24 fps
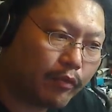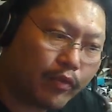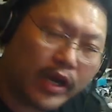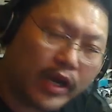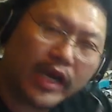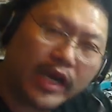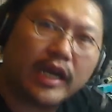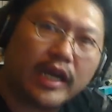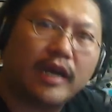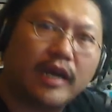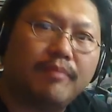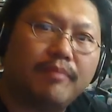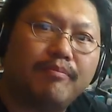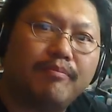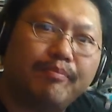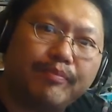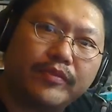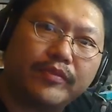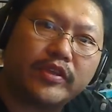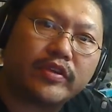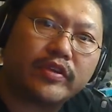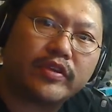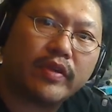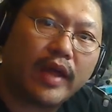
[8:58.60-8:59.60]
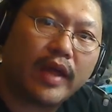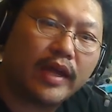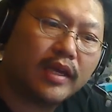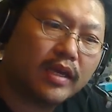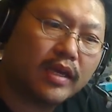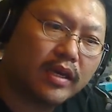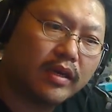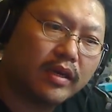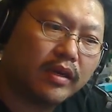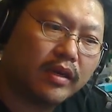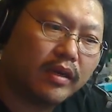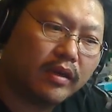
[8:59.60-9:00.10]
rig it up so that
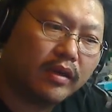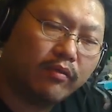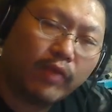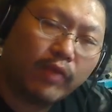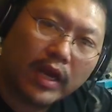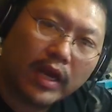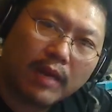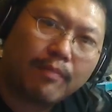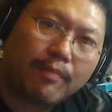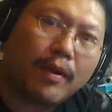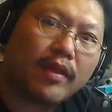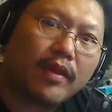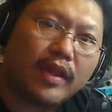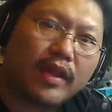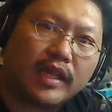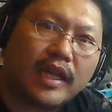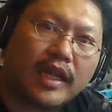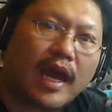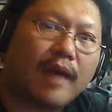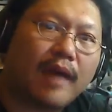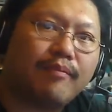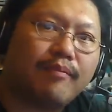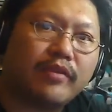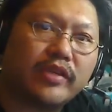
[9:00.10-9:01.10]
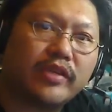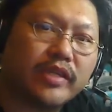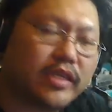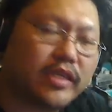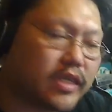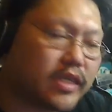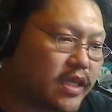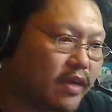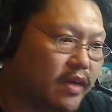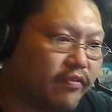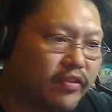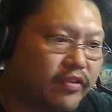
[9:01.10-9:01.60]
you rig up all the adapters
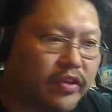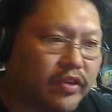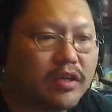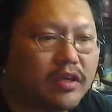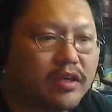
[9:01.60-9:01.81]
and stuff,